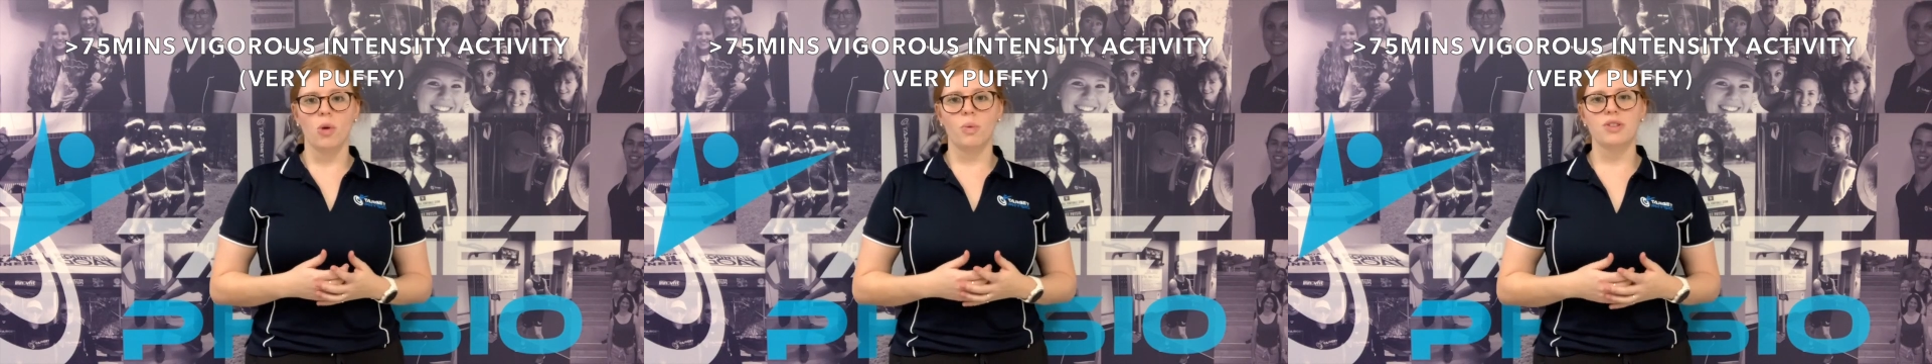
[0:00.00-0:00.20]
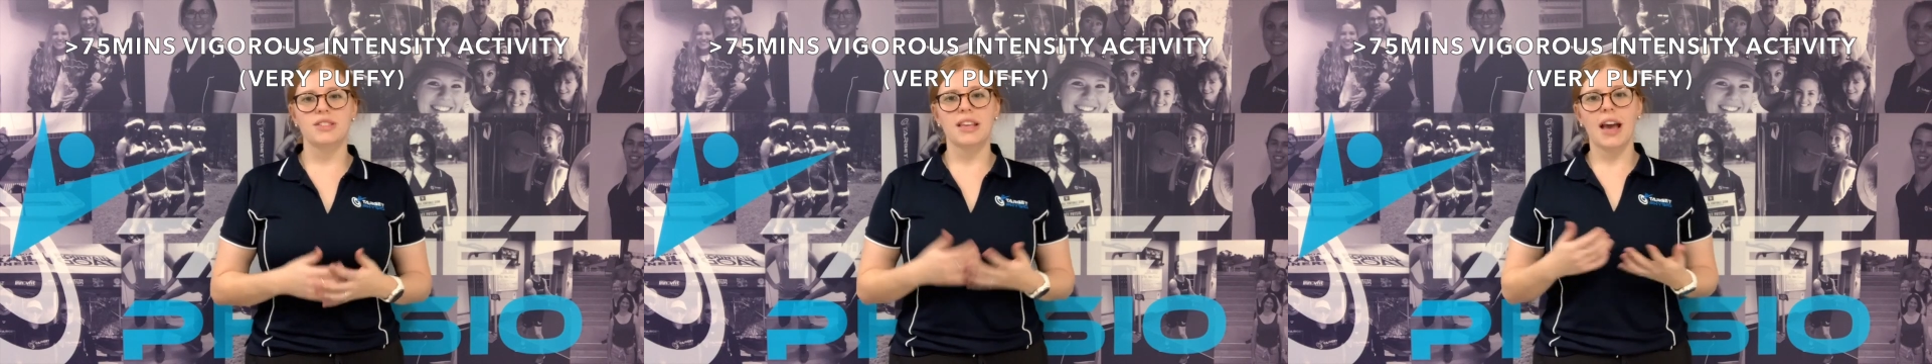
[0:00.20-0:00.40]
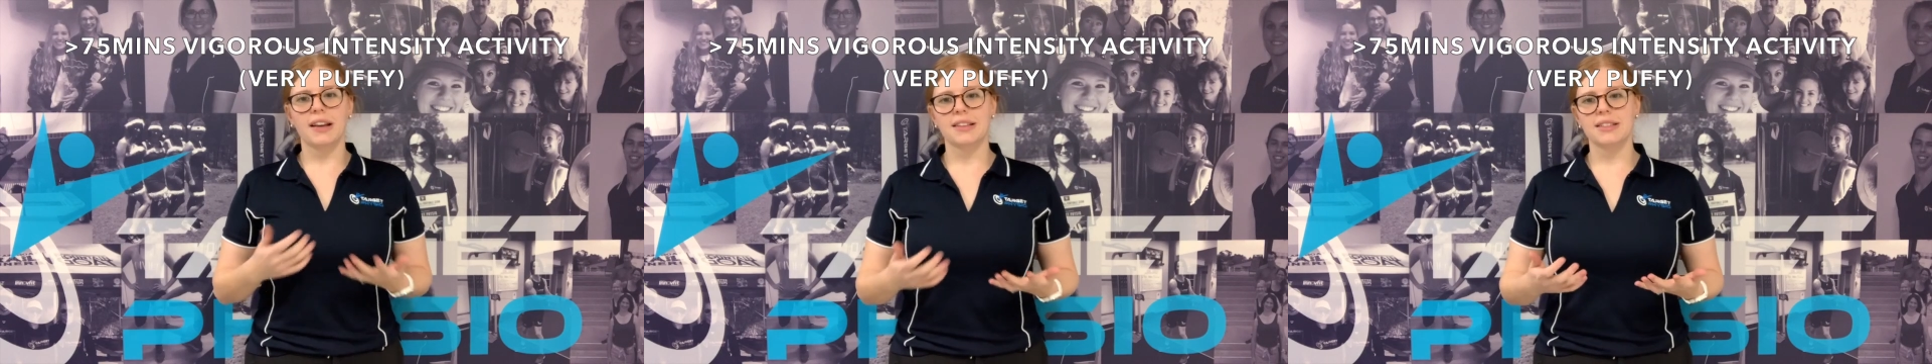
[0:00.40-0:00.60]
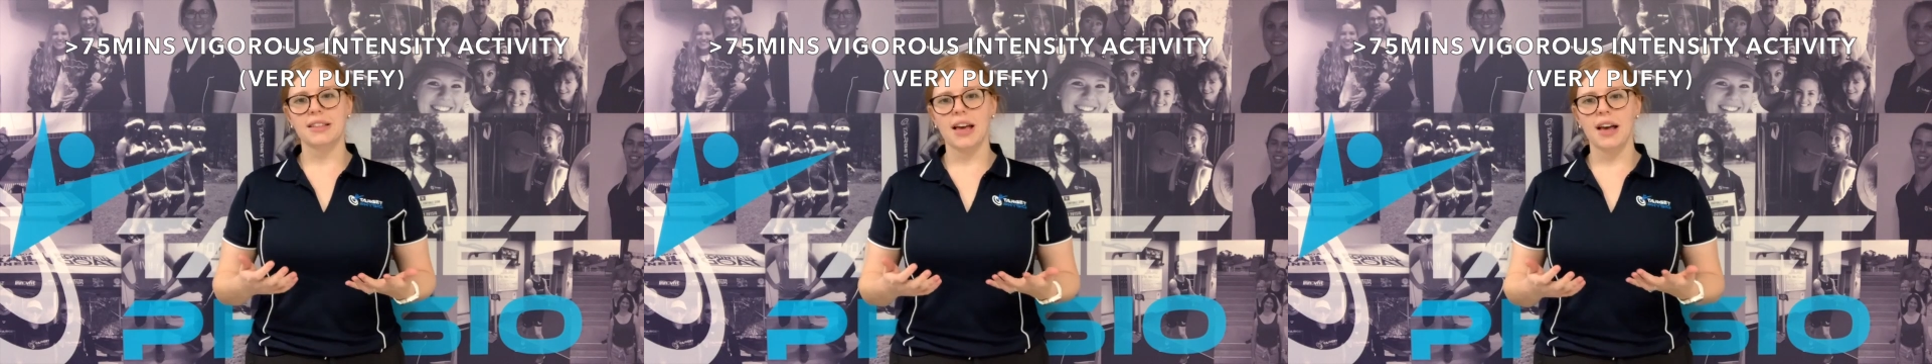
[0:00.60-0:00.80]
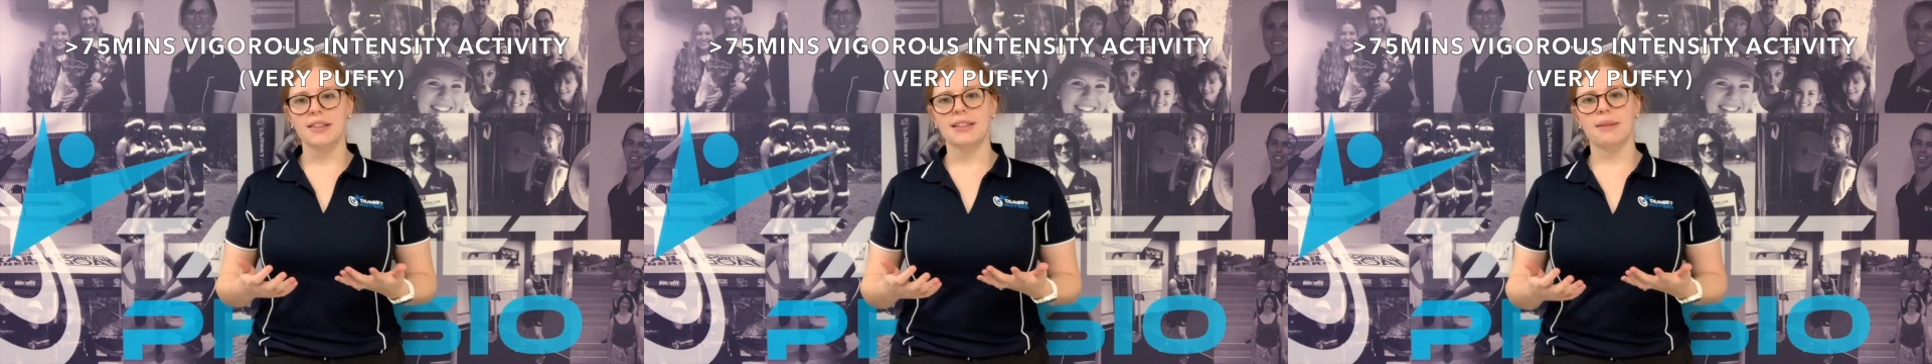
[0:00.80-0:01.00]
which is
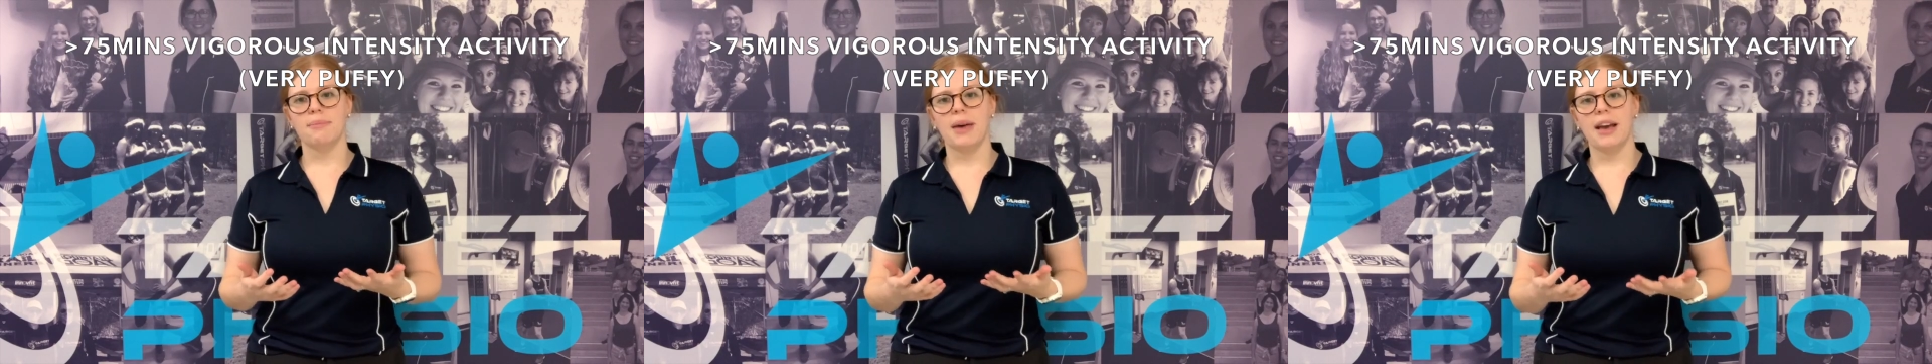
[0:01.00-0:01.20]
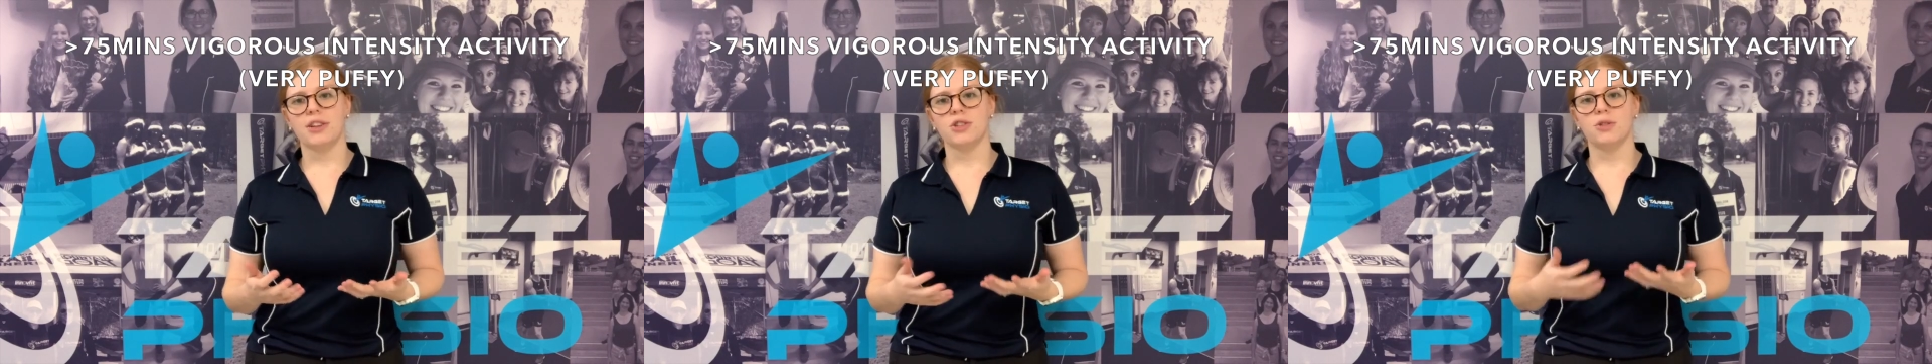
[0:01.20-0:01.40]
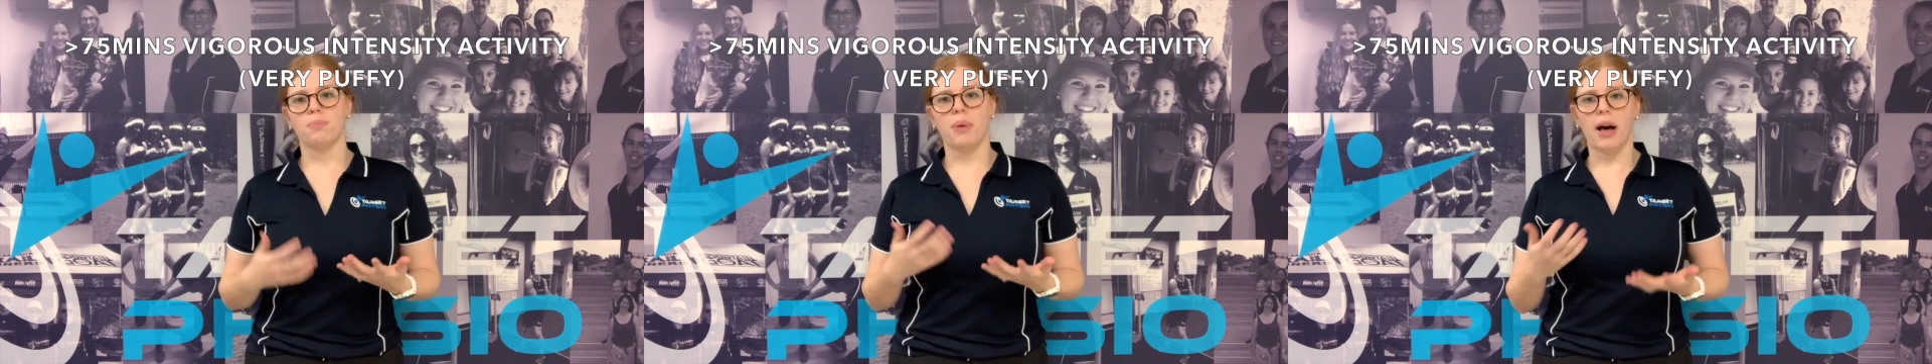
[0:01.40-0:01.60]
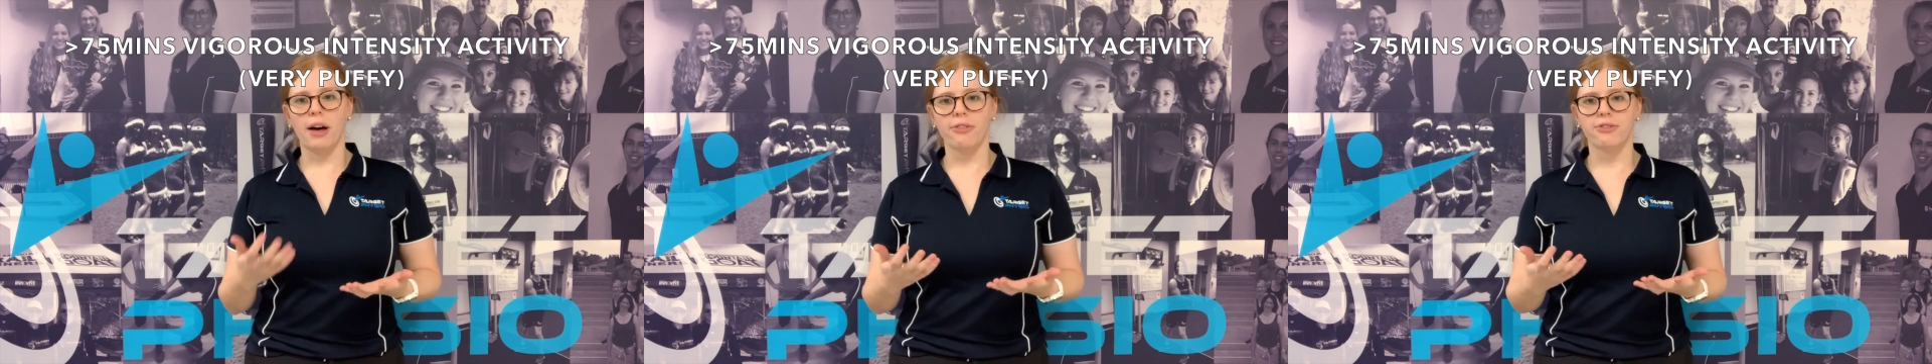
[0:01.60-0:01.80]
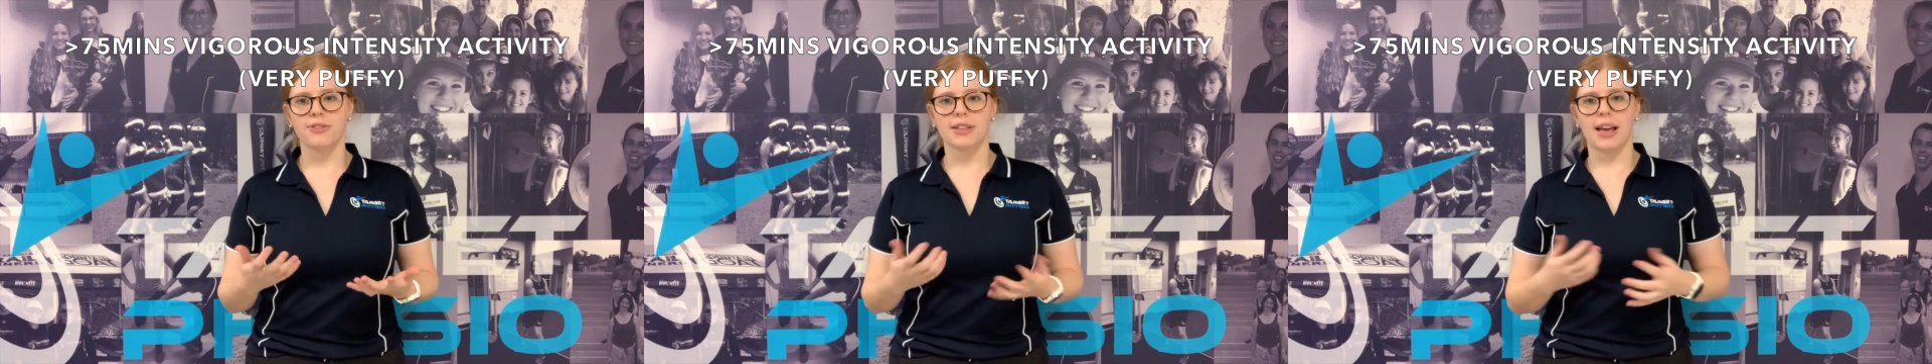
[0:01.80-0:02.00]
exercise that makes you
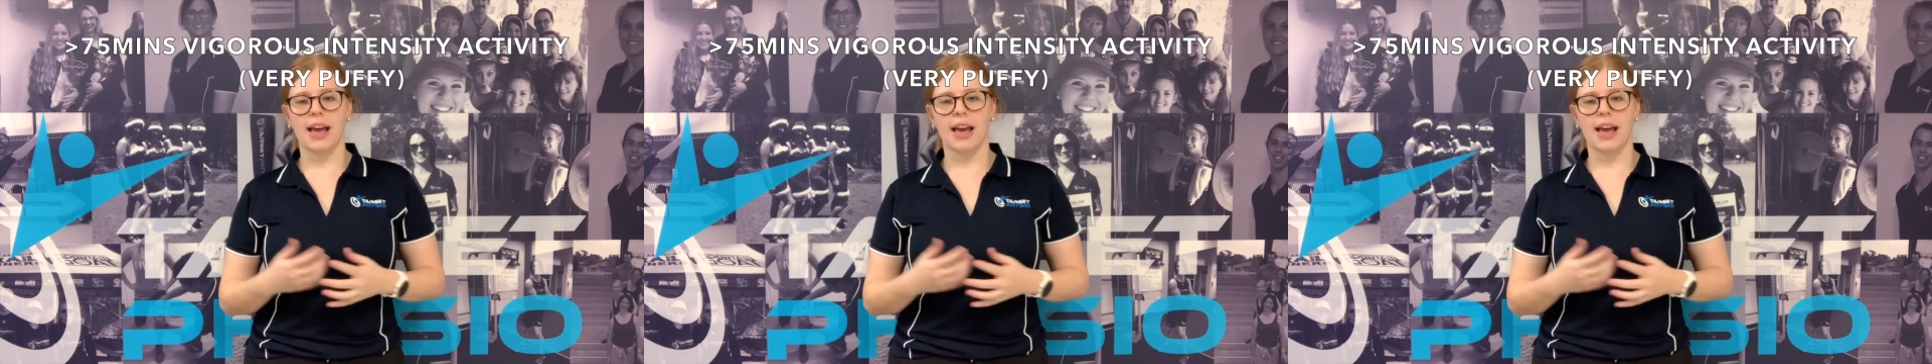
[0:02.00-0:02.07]
puffed